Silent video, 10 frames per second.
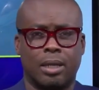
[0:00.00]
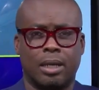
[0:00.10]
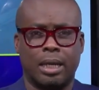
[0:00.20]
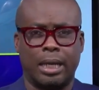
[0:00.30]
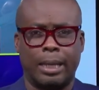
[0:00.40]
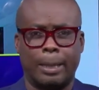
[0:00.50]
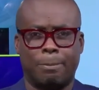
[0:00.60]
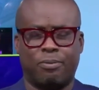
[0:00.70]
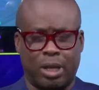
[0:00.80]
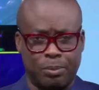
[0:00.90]

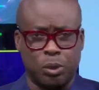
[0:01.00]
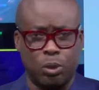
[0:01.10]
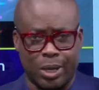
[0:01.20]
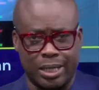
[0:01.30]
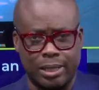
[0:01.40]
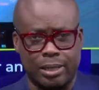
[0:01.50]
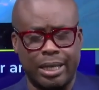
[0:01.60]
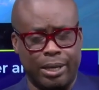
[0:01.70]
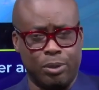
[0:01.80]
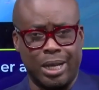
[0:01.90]
for them to look at it.
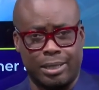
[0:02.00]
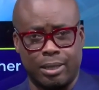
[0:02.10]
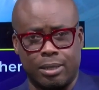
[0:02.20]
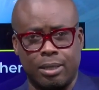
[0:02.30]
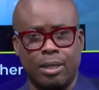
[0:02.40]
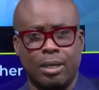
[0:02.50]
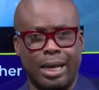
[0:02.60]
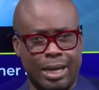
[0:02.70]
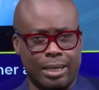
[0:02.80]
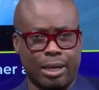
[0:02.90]
They looked at it,
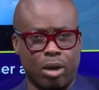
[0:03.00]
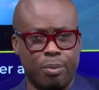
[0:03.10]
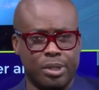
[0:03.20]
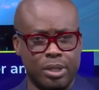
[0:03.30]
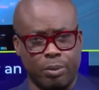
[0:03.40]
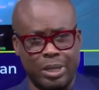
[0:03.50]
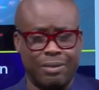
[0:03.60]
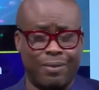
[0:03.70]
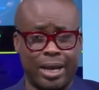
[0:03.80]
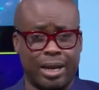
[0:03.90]
and at the committee, they were
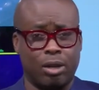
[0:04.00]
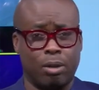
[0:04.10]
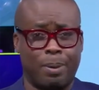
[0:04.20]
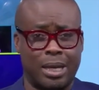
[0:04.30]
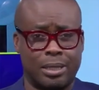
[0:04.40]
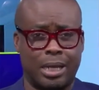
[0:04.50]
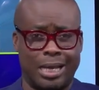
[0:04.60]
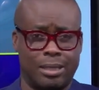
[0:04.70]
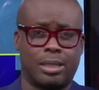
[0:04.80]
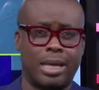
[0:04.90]
divided along party
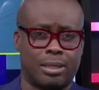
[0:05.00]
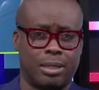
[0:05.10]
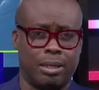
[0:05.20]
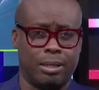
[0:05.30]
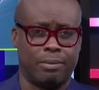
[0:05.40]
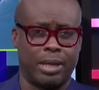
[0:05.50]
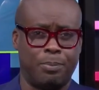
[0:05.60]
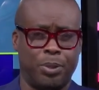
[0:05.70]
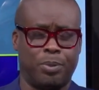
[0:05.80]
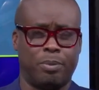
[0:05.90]
lines. 13 of the
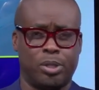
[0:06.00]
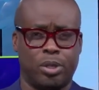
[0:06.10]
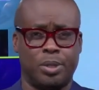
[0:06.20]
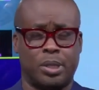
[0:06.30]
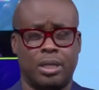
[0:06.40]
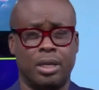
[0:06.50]
NPP majority,